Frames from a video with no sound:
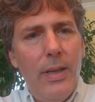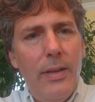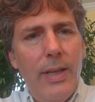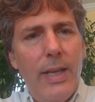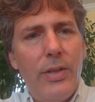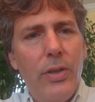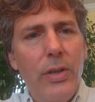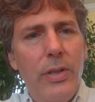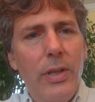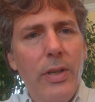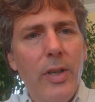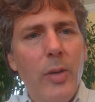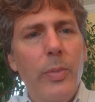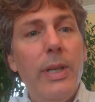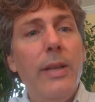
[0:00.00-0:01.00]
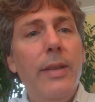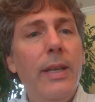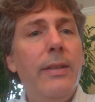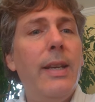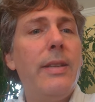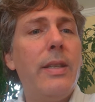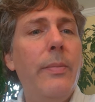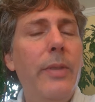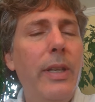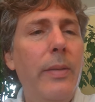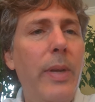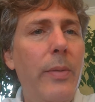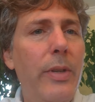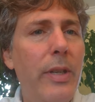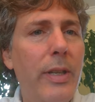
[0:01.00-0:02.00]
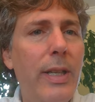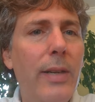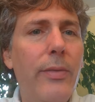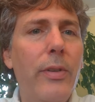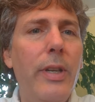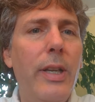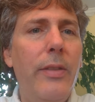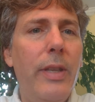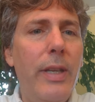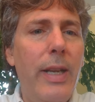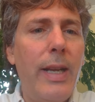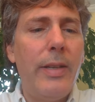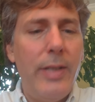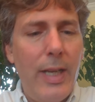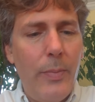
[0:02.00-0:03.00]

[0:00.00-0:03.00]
that's good to know, but I think that's something maybe to cover in the next